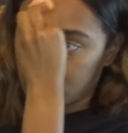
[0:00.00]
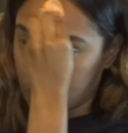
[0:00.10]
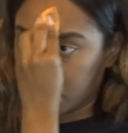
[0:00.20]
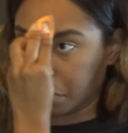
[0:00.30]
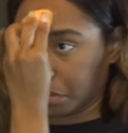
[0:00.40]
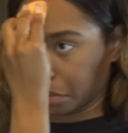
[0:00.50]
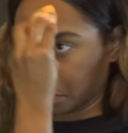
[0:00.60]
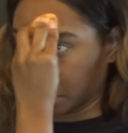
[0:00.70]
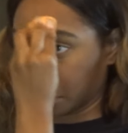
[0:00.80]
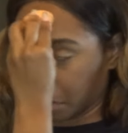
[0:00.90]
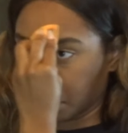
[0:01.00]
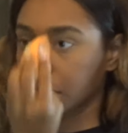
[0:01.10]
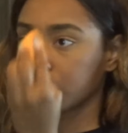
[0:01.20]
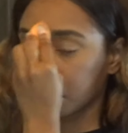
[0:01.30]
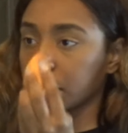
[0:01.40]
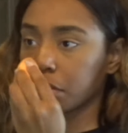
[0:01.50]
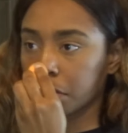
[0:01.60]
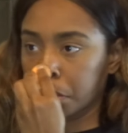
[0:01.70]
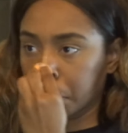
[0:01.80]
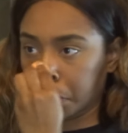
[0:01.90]
too expensive, so I don't know how y'all
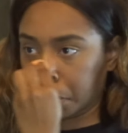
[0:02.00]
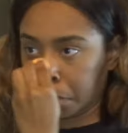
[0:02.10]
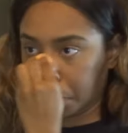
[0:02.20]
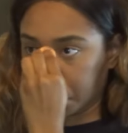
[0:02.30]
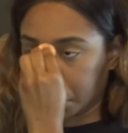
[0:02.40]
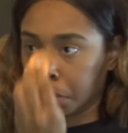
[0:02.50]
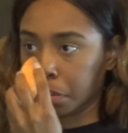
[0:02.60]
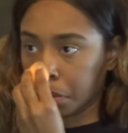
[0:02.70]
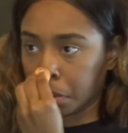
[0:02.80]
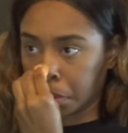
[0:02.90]
do it. Y'all are different.